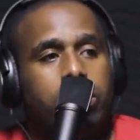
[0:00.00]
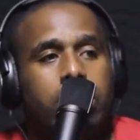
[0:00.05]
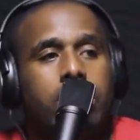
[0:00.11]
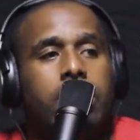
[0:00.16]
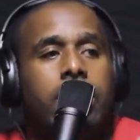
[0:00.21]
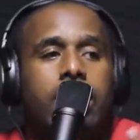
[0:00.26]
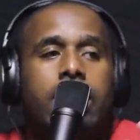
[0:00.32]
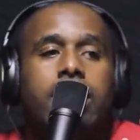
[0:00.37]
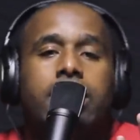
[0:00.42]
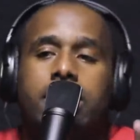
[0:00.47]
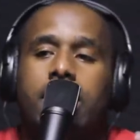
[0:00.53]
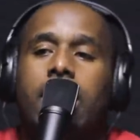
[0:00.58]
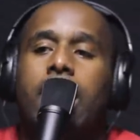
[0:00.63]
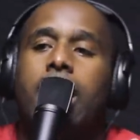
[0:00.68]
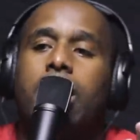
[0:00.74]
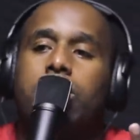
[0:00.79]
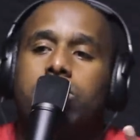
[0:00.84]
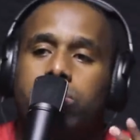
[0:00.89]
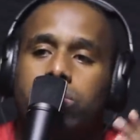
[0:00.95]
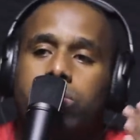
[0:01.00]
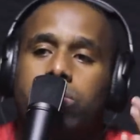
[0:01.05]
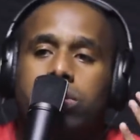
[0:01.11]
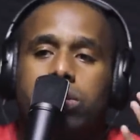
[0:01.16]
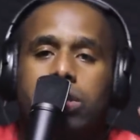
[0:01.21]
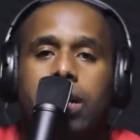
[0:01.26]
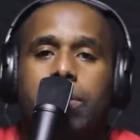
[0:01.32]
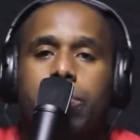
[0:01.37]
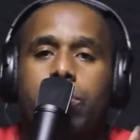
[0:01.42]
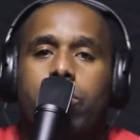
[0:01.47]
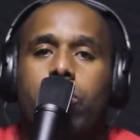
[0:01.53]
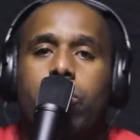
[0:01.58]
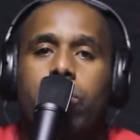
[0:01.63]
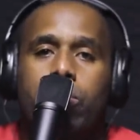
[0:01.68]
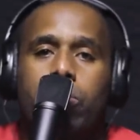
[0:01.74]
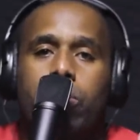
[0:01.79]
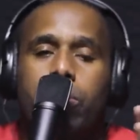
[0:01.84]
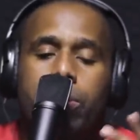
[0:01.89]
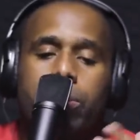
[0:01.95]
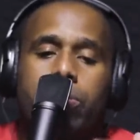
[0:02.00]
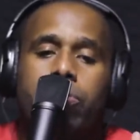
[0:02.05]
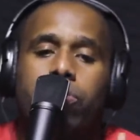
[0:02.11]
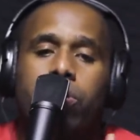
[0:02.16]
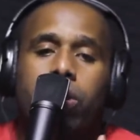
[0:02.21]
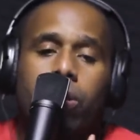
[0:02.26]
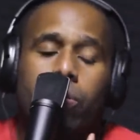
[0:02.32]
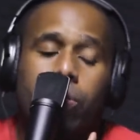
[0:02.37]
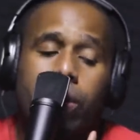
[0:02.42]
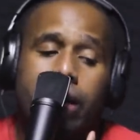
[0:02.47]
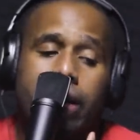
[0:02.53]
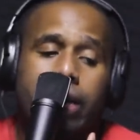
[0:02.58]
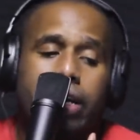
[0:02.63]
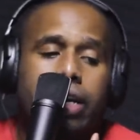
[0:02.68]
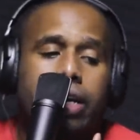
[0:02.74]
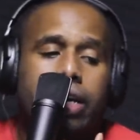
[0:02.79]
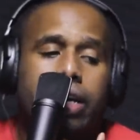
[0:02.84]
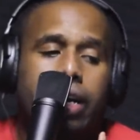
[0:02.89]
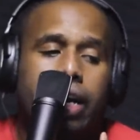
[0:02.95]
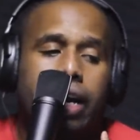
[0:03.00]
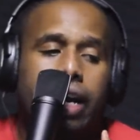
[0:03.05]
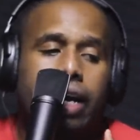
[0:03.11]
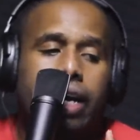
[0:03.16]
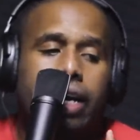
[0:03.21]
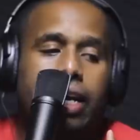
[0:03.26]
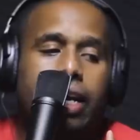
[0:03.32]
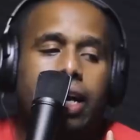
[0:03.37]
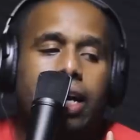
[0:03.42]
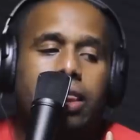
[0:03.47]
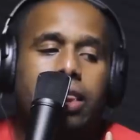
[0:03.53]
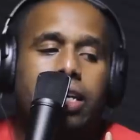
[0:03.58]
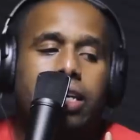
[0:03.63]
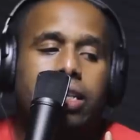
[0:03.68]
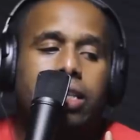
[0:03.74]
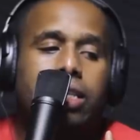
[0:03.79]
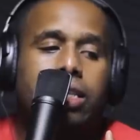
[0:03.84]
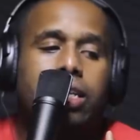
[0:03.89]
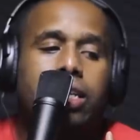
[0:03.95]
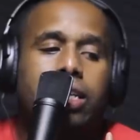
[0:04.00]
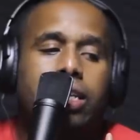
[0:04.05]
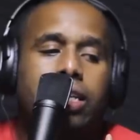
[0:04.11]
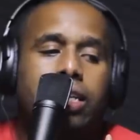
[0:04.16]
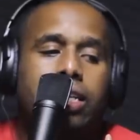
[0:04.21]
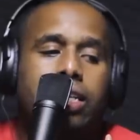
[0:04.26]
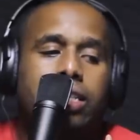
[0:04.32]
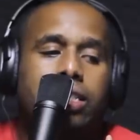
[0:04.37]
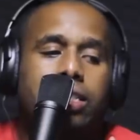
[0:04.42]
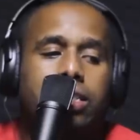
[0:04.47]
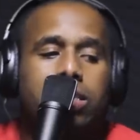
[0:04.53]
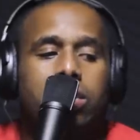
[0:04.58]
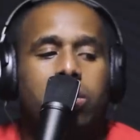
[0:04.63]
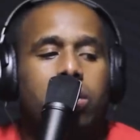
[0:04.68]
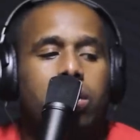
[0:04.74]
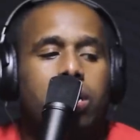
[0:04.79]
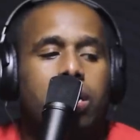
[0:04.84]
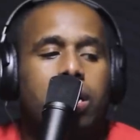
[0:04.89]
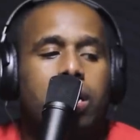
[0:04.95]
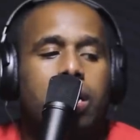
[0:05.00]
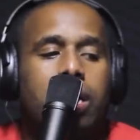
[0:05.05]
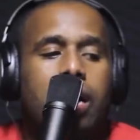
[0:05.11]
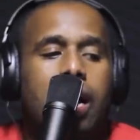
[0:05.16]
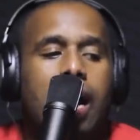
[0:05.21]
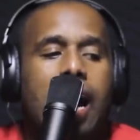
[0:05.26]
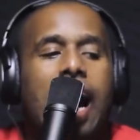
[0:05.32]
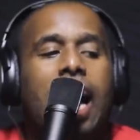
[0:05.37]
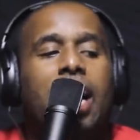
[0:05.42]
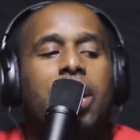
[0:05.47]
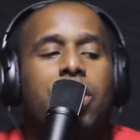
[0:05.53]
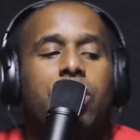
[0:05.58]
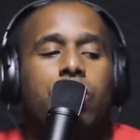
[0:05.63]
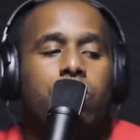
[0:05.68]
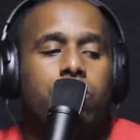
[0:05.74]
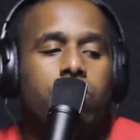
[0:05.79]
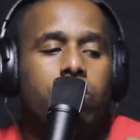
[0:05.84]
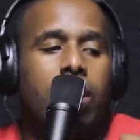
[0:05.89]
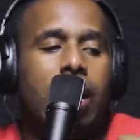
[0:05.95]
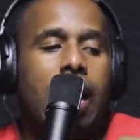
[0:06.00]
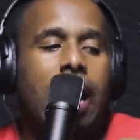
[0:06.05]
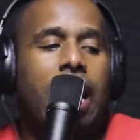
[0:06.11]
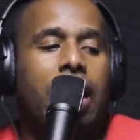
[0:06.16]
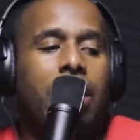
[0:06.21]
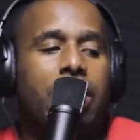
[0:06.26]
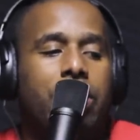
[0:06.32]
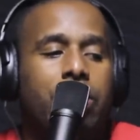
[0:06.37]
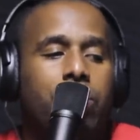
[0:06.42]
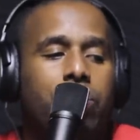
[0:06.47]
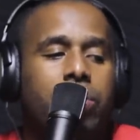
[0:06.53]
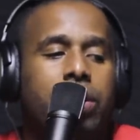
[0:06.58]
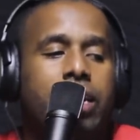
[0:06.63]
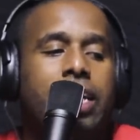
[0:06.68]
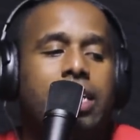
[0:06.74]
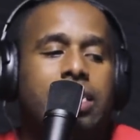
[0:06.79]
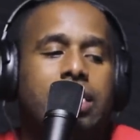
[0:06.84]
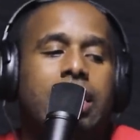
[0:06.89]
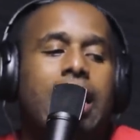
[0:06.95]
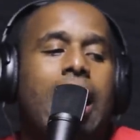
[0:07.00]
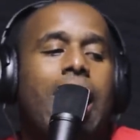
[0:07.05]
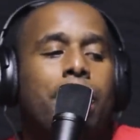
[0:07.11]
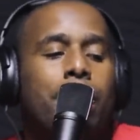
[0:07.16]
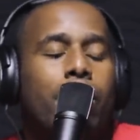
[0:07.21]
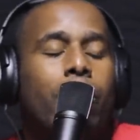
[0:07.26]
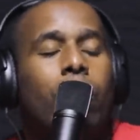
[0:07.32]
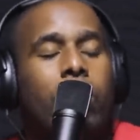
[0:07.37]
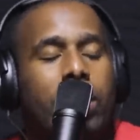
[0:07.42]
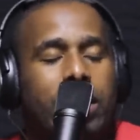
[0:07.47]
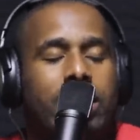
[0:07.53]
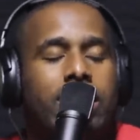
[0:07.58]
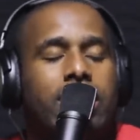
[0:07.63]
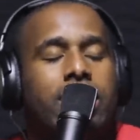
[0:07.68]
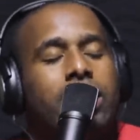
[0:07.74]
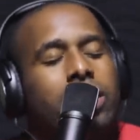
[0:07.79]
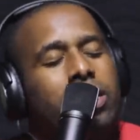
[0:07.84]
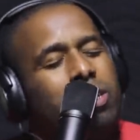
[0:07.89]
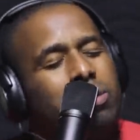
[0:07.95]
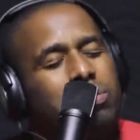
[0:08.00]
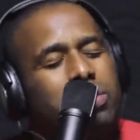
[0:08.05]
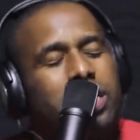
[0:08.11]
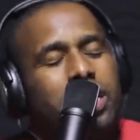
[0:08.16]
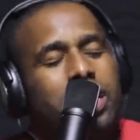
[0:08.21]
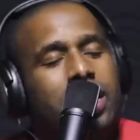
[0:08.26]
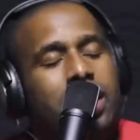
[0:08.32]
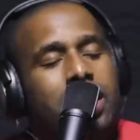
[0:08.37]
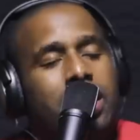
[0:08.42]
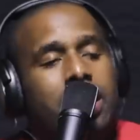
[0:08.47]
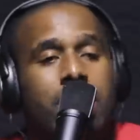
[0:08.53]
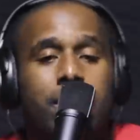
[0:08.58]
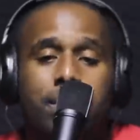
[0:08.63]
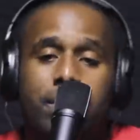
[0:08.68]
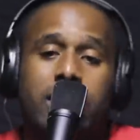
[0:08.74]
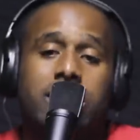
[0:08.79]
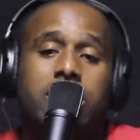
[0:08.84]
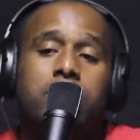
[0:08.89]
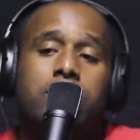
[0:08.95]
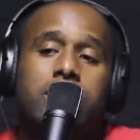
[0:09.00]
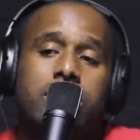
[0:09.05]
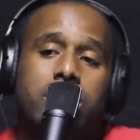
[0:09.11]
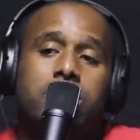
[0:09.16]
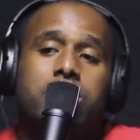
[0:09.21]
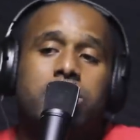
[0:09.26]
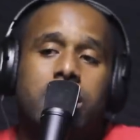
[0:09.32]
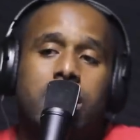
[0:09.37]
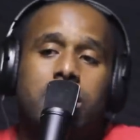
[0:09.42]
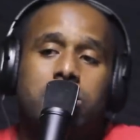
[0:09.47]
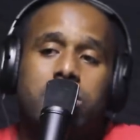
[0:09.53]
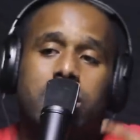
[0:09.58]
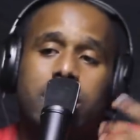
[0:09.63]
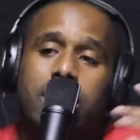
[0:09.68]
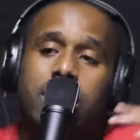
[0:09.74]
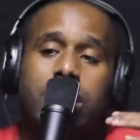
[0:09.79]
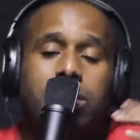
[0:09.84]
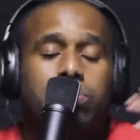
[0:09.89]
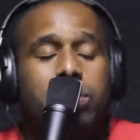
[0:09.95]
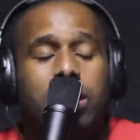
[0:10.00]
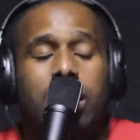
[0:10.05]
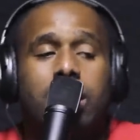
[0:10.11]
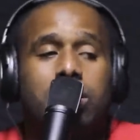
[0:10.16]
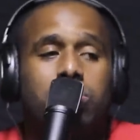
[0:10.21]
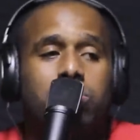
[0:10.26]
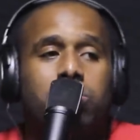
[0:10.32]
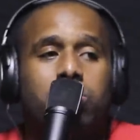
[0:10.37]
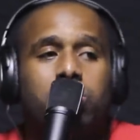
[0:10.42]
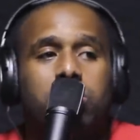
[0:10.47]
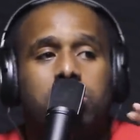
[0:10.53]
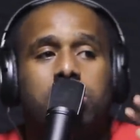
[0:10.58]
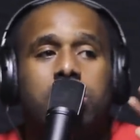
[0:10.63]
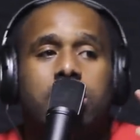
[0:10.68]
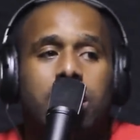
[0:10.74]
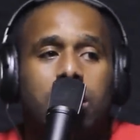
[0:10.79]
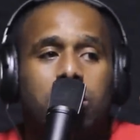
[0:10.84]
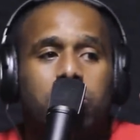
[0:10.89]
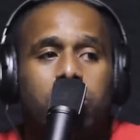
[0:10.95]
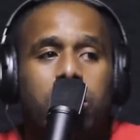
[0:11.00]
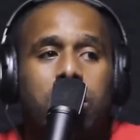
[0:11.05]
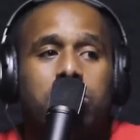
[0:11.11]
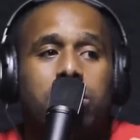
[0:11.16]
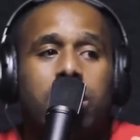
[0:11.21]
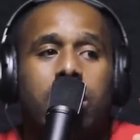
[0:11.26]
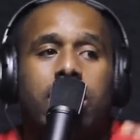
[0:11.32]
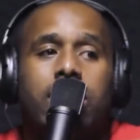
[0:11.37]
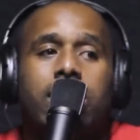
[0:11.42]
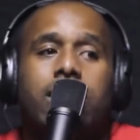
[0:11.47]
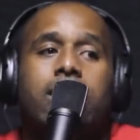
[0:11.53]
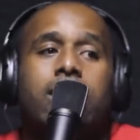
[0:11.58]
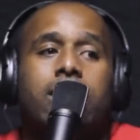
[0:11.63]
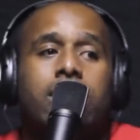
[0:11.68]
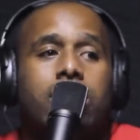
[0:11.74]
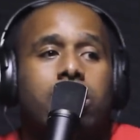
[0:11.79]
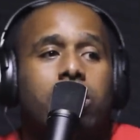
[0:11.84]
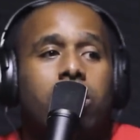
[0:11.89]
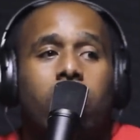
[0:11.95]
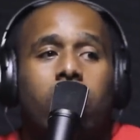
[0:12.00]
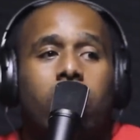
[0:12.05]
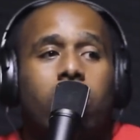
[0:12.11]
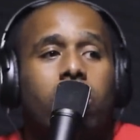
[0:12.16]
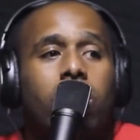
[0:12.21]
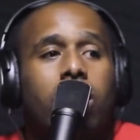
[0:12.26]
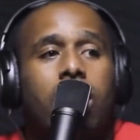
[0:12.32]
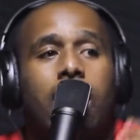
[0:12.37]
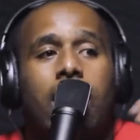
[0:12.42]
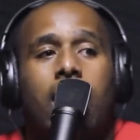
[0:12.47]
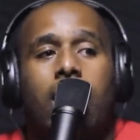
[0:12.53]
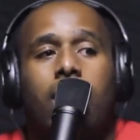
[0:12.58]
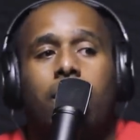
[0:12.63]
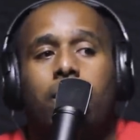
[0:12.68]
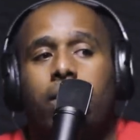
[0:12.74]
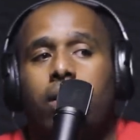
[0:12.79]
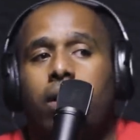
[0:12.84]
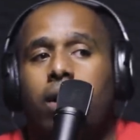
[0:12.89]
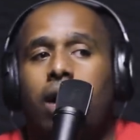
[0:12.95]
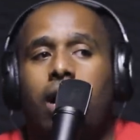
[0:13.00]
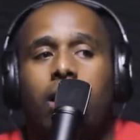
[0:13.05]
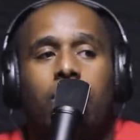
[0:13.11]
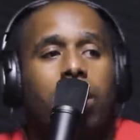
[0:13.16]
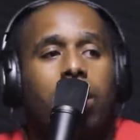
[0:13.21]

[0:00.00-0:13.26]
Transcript: in the end times. You're going to have more and more people fall away. And I think the thing is, how do you how do you get to that point? You know what I'm saying? Because it's been sometimes, and I'll be honest with you, it's been times where I'm like, yo, I'm I'm